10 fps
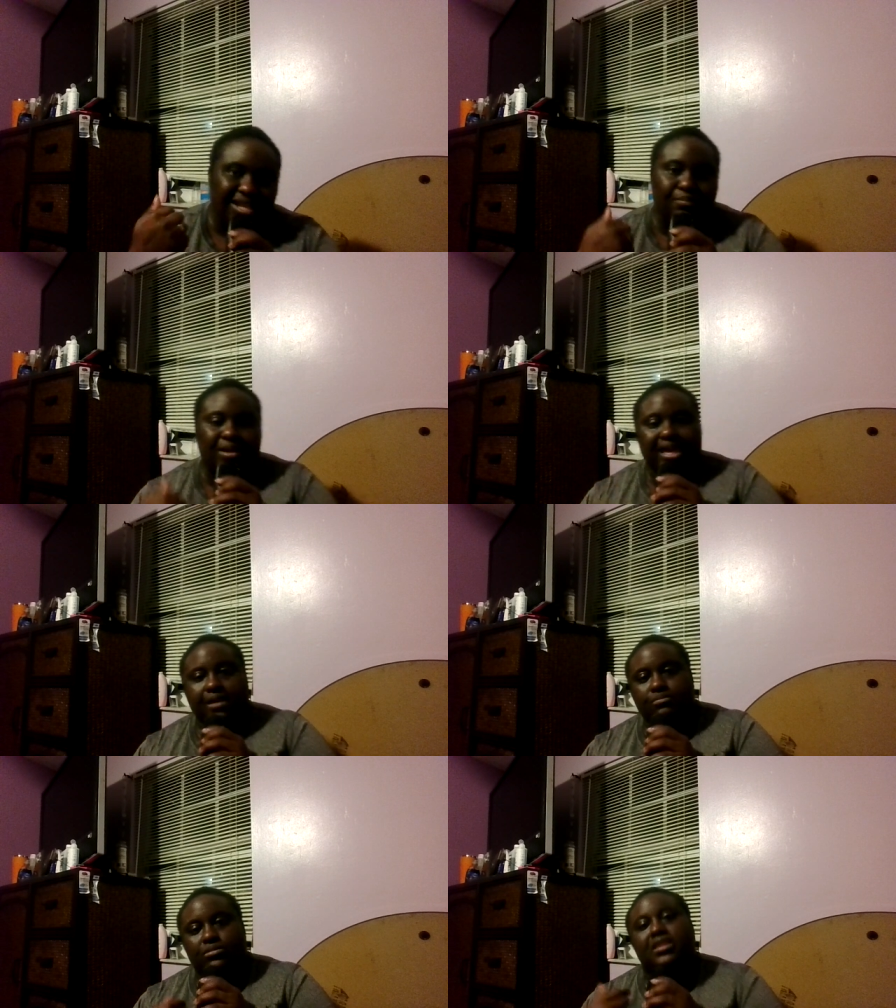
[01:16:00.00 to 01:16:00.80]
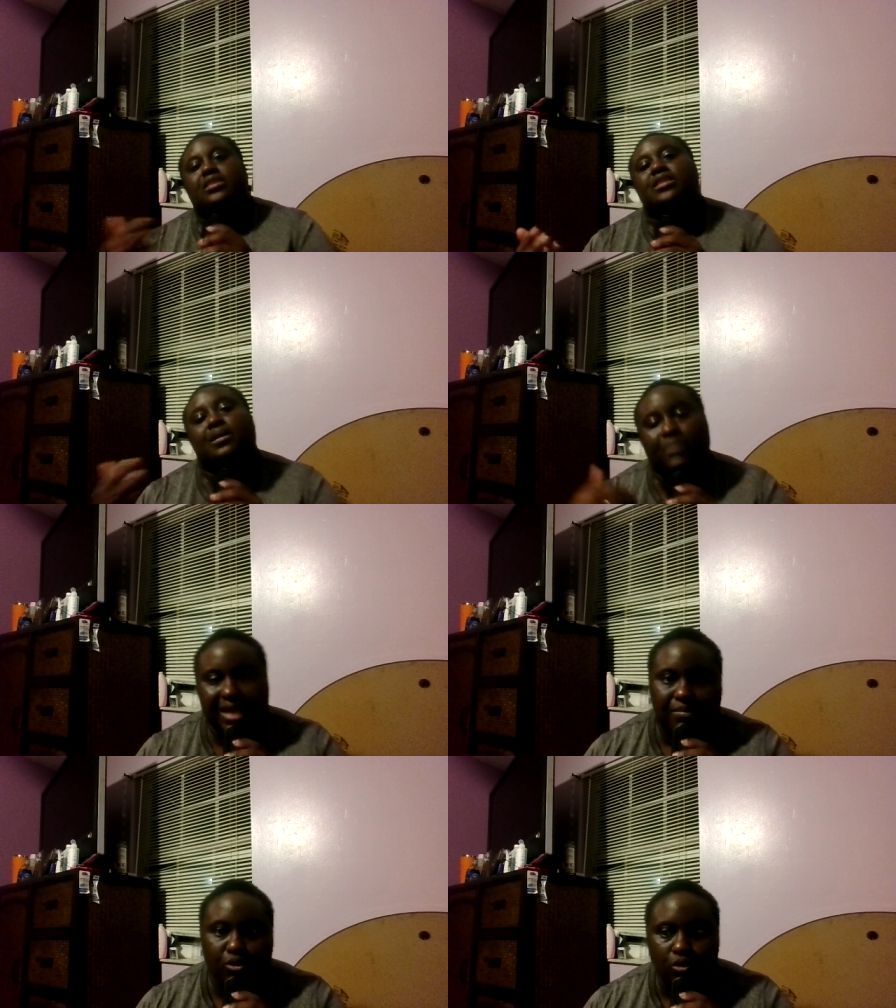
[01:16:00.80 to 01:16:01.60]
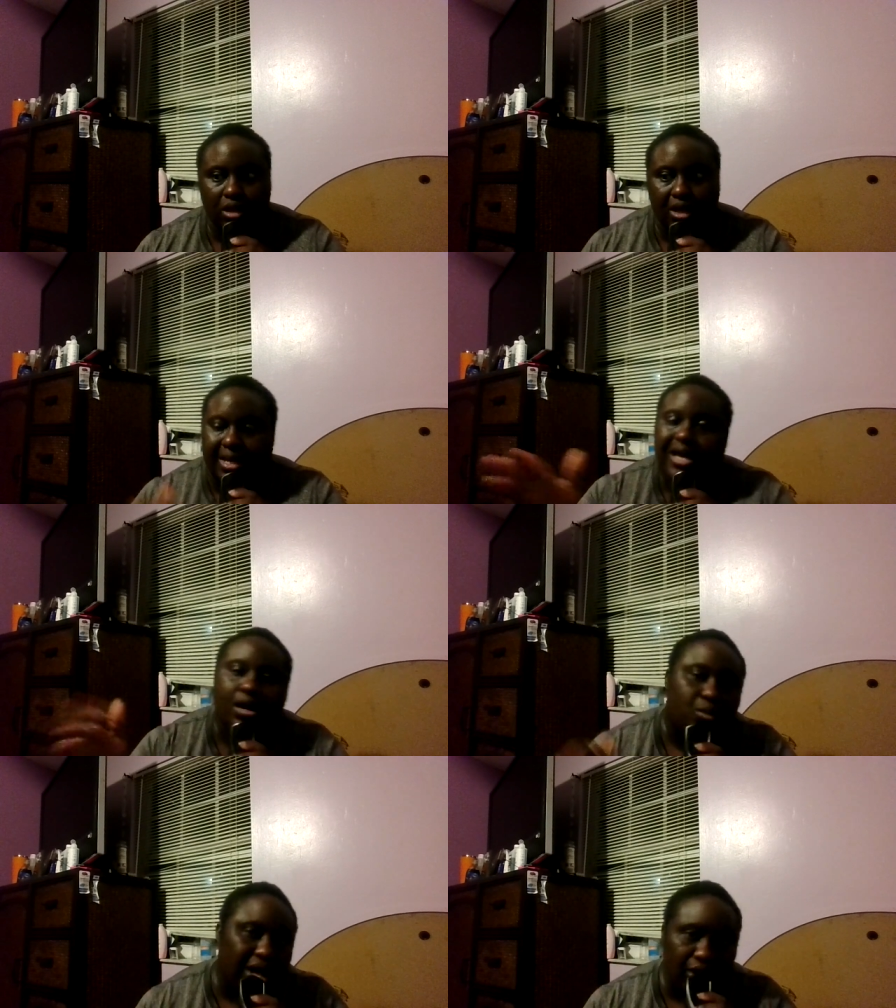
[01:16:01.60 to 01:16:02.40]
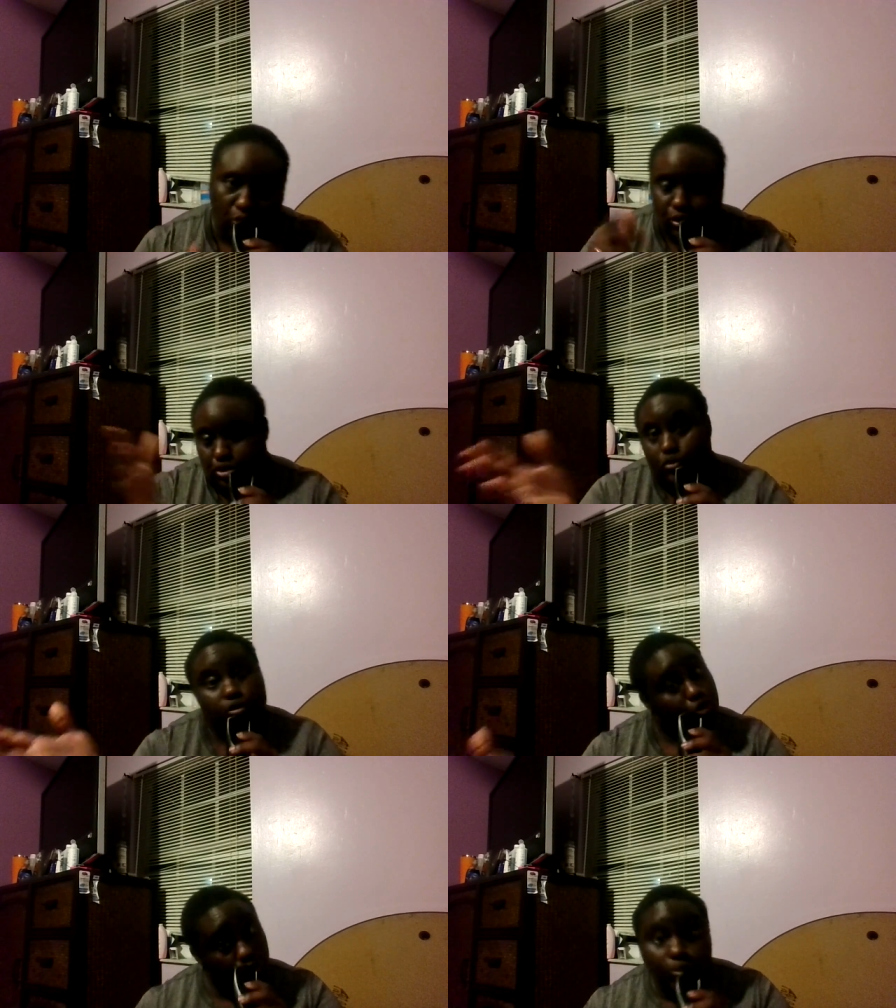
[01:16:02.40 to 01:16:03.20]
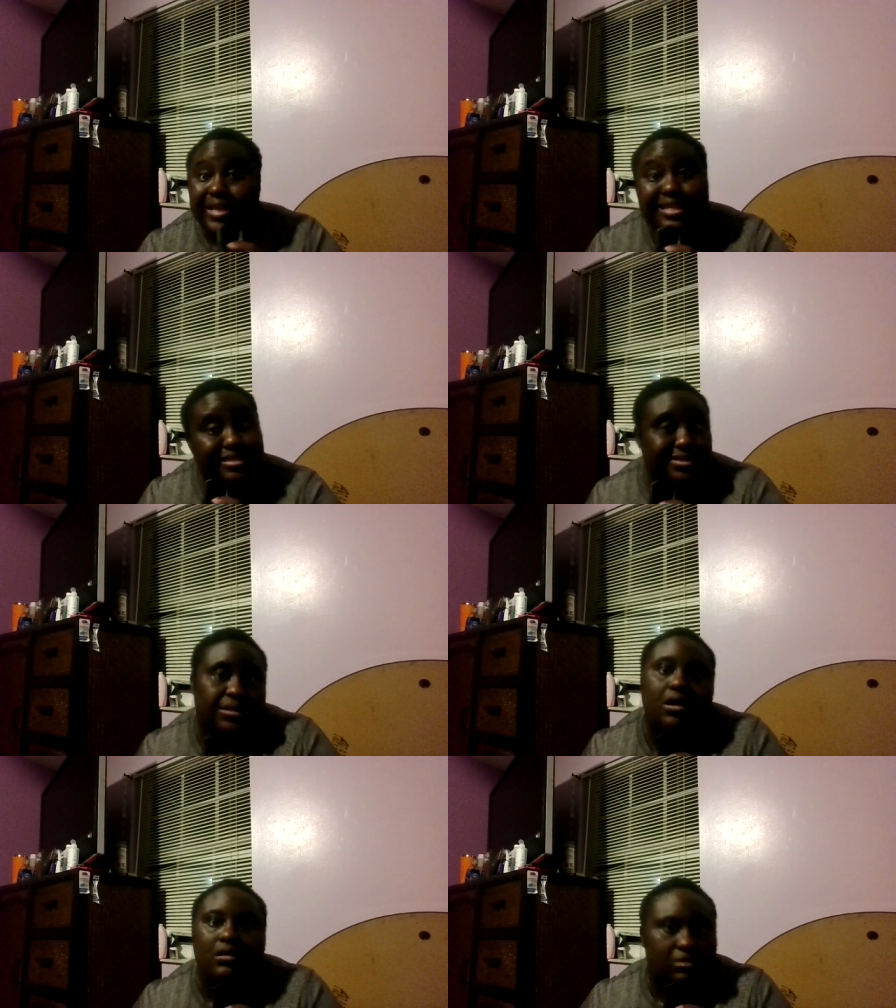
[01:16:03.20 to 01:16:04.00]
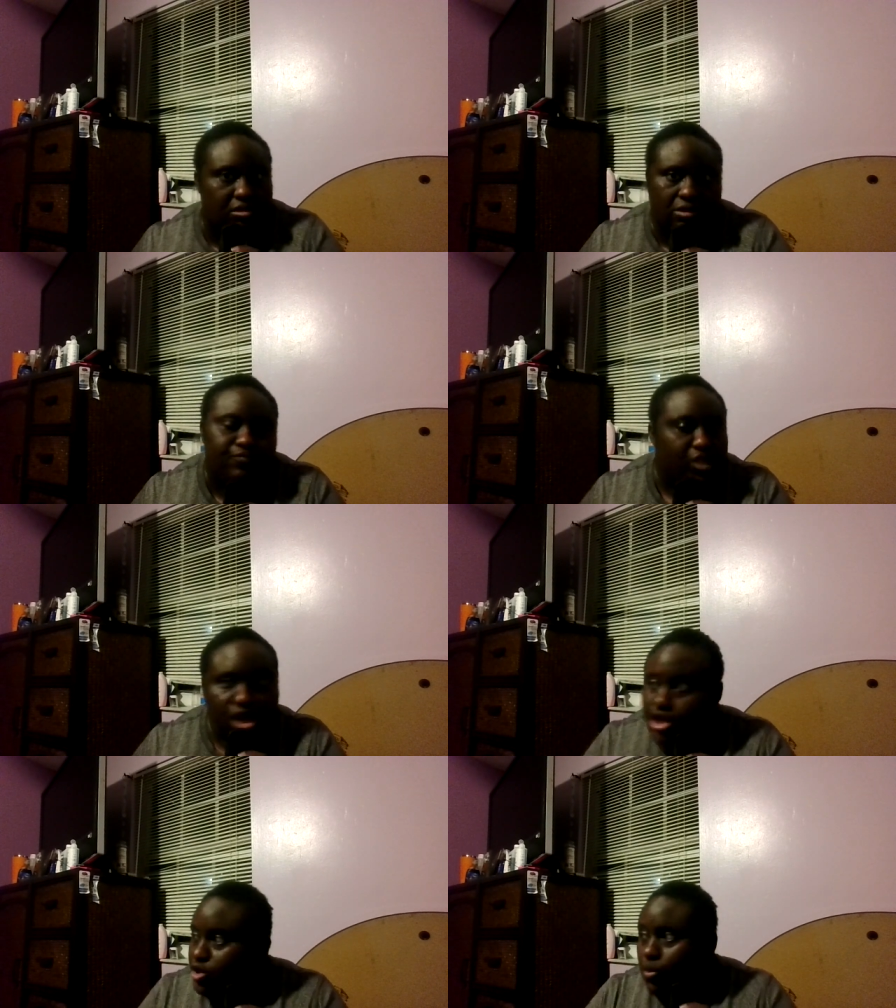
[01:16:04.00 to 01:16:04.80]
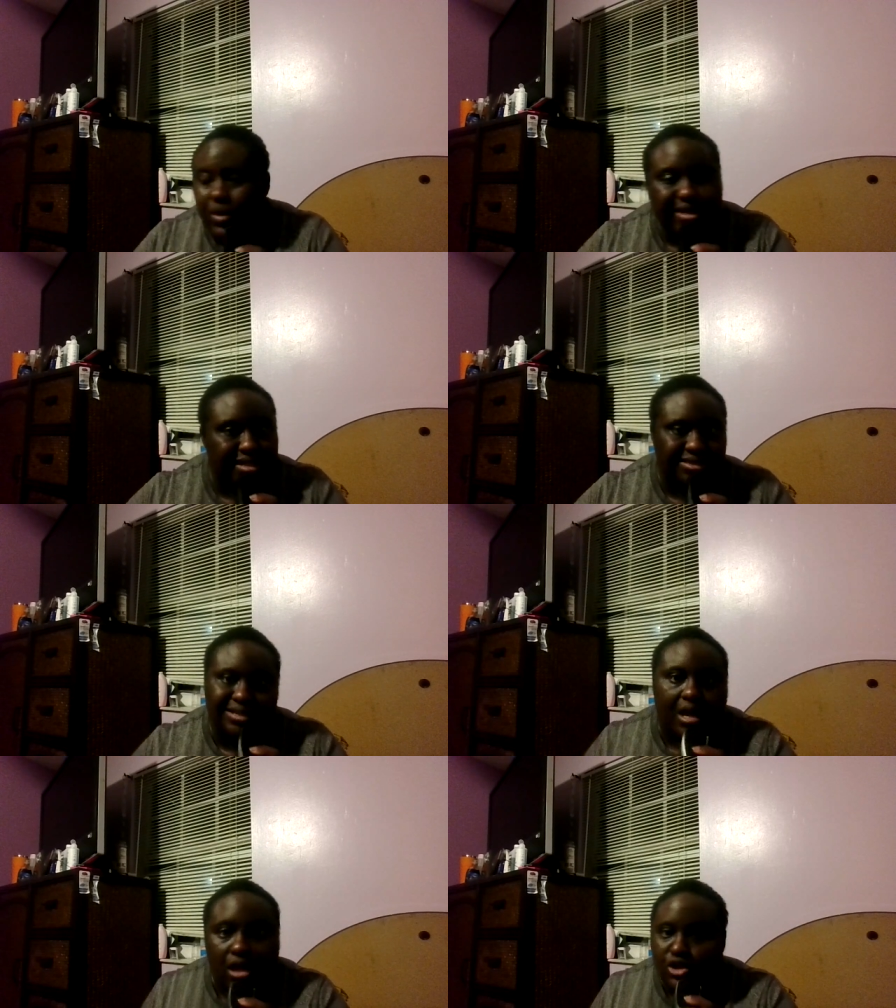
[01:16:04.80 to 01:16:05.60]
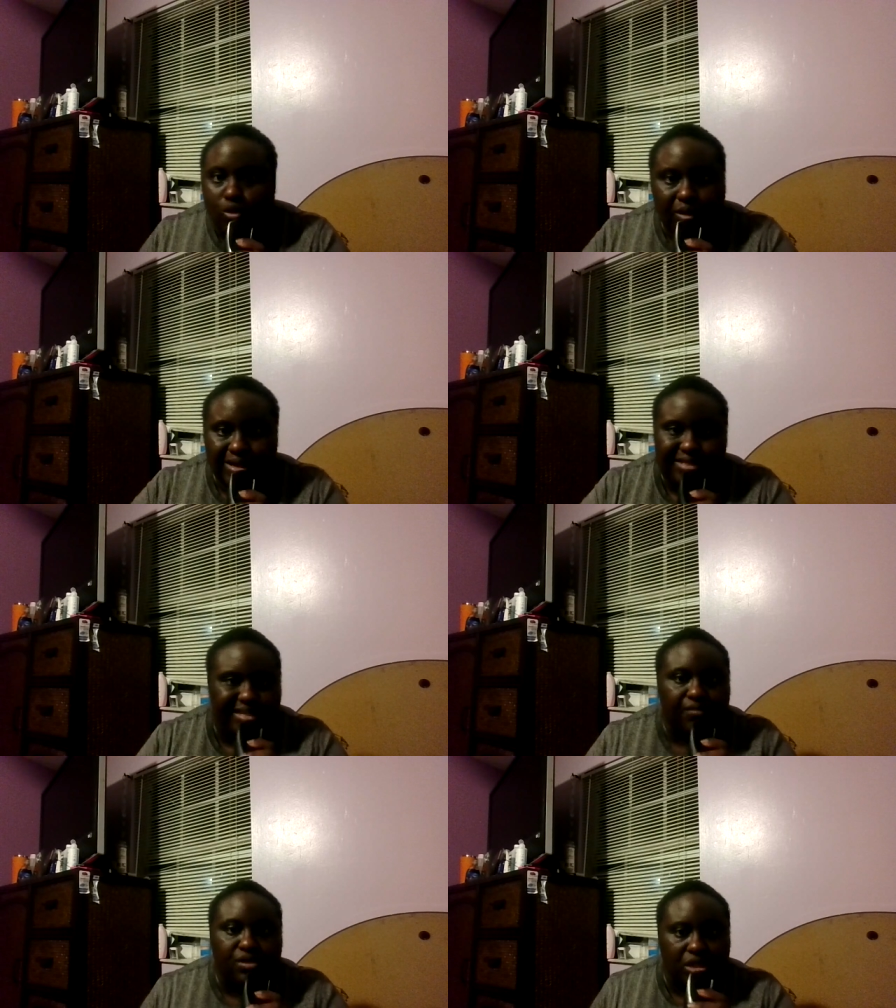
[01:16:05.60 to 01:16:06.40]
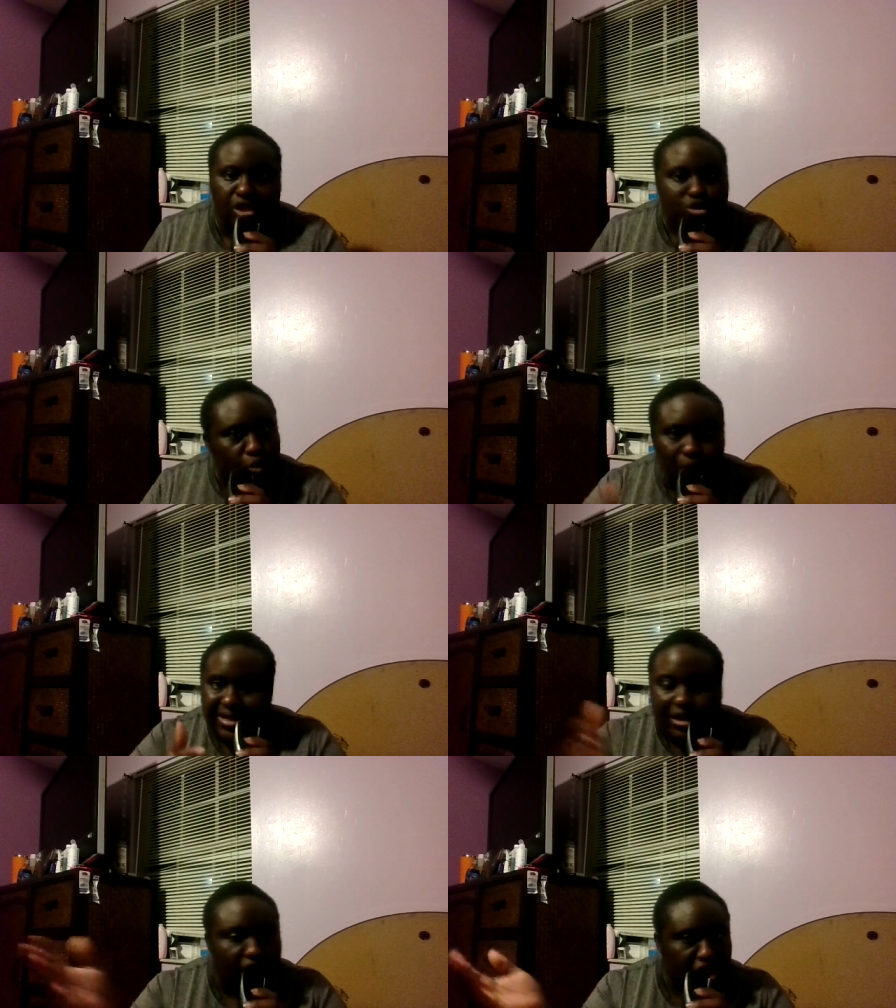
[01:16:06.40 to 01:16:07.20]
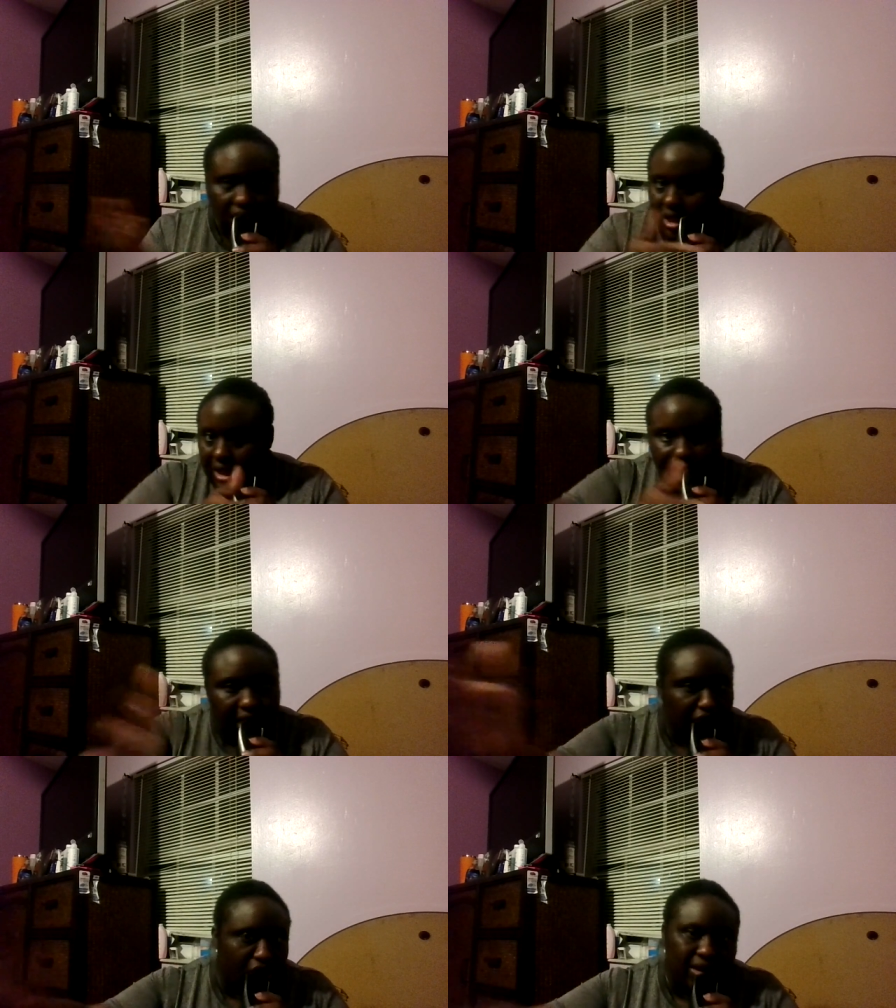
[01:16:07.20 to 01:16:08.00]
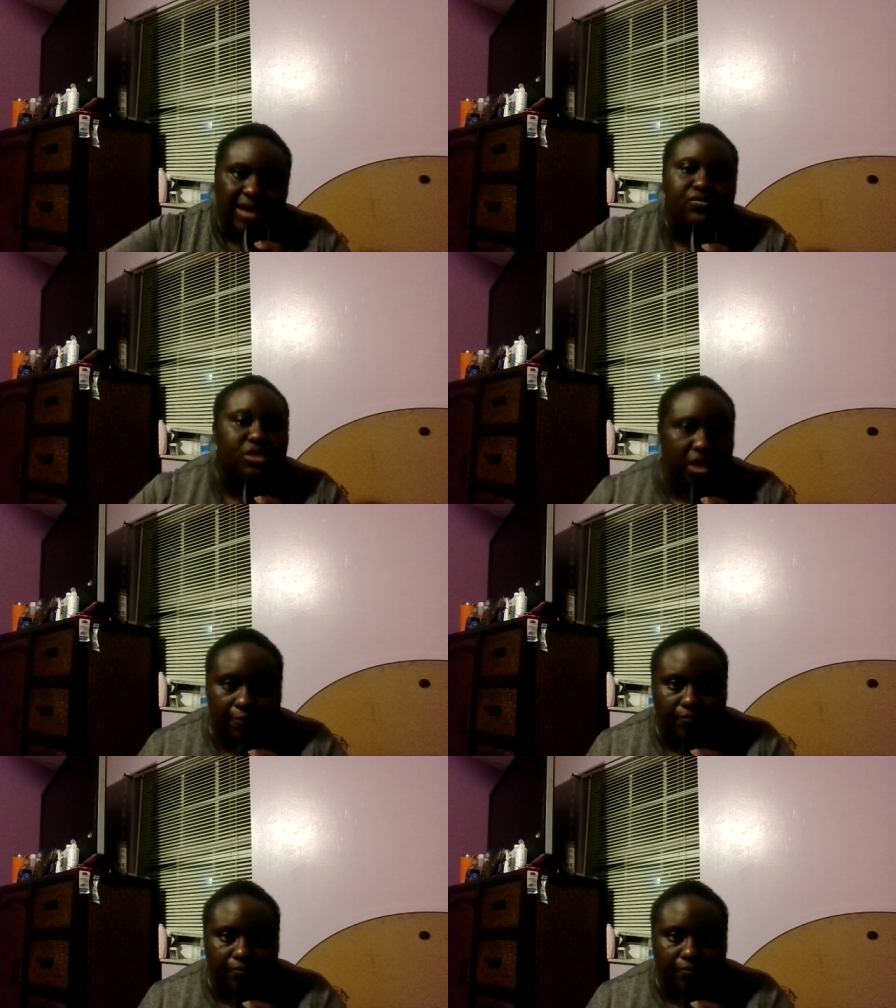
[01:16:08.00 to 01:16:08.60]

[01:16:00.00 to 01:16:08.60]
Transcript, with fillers: blame they blame you like a while ago you you witness it all this you witness you witness everything you wit y'all heard everything